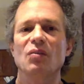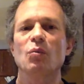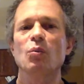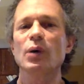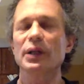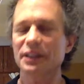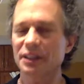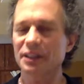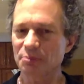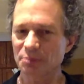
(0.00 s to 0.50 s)

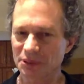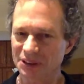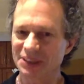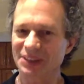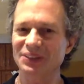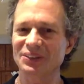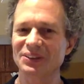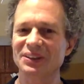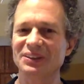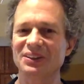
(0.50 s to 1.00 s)
what the
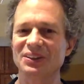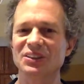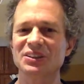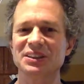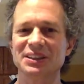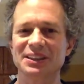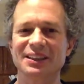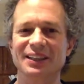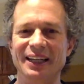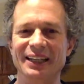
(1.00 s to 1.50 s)
persona
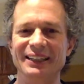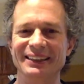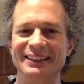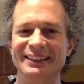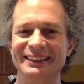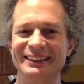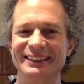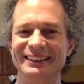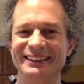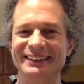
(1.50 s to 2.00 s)
looks like.
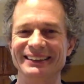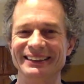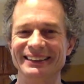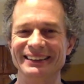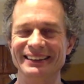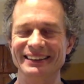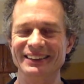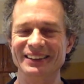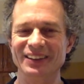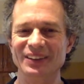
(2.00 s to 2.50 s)

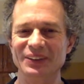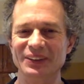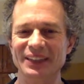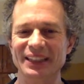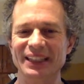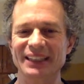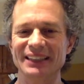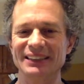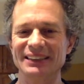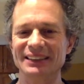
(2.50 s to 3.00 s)
You know,
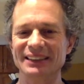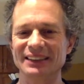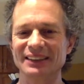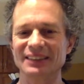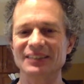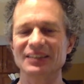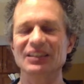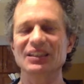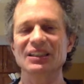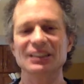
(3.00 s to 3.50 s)
and
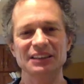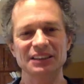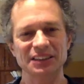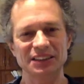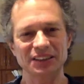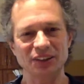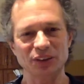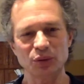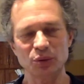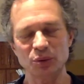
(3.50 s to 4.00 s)

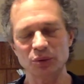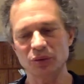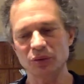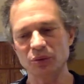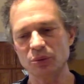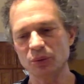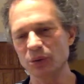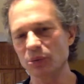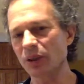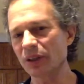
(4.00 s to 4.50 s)
so
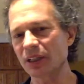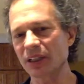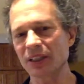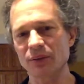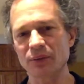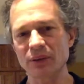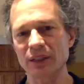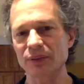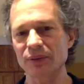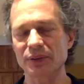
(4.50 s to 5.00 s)
we're walking
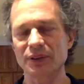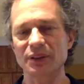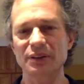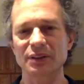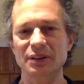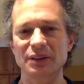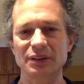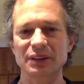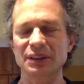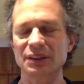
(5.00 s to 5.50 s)
around with
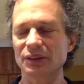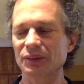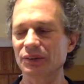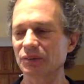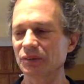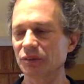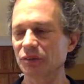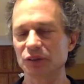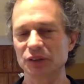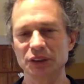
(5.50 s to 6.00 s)
all, you know,
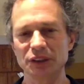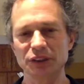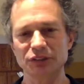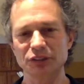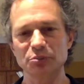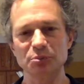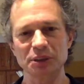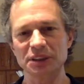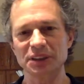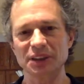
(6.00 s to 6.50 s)

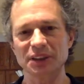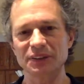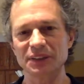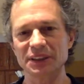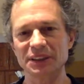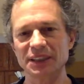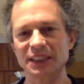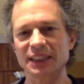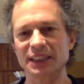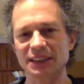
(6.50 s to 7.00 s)
different
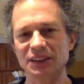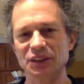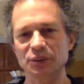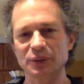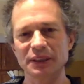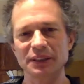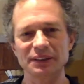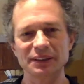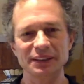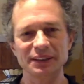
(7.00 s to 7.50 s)
personas that get
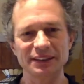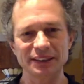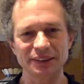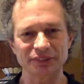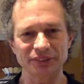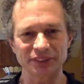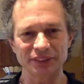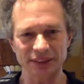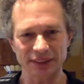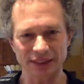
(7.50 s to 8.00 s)
triggered at
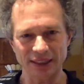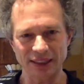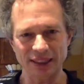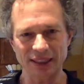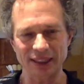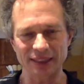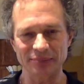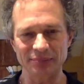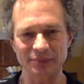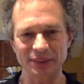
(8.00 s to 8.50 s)
different
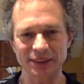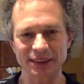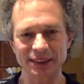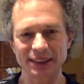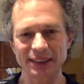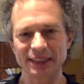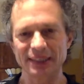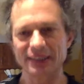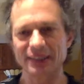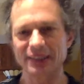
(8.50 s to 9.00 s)
times.
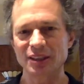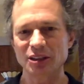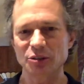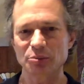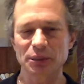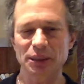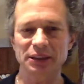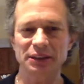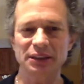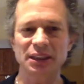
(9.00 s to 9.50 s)

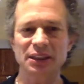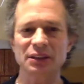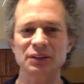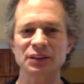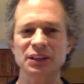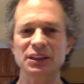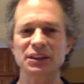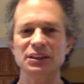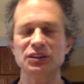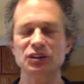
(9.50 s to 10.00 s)
But not
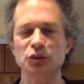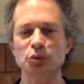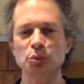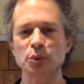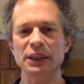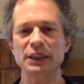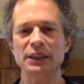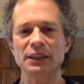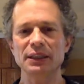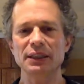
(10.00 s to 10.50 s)
only do
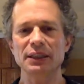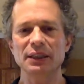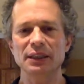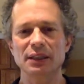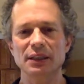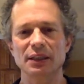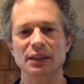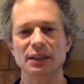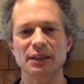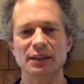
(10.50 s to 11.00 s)
we
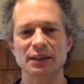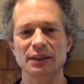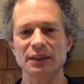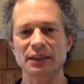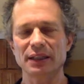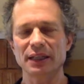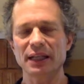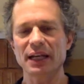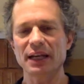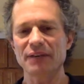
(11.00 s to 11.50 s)

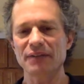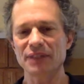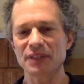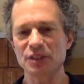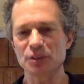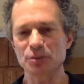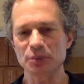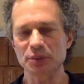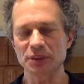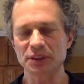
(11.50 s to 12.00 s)
have
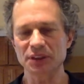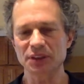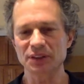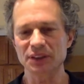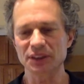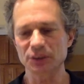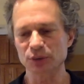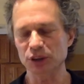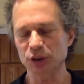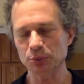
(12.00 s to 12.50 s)
these
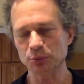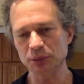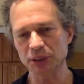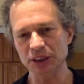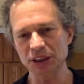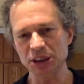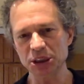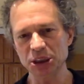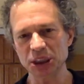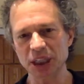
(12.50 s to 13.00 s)
personas which
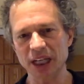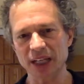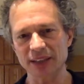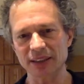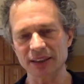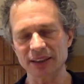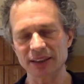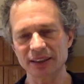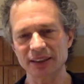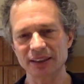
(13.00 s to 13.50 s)

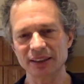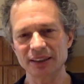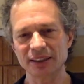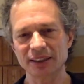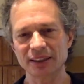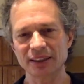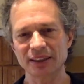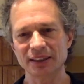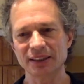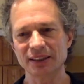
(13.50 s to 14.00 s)
project
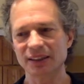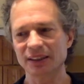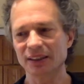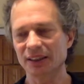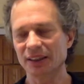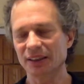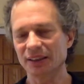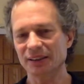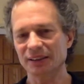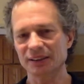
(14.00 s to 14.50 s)

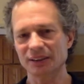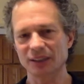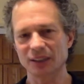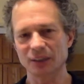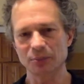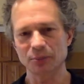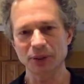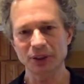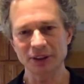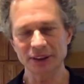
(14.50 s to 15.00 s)
a
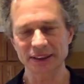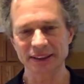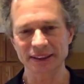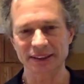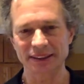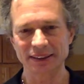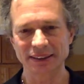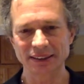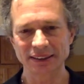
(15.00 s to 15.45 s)
person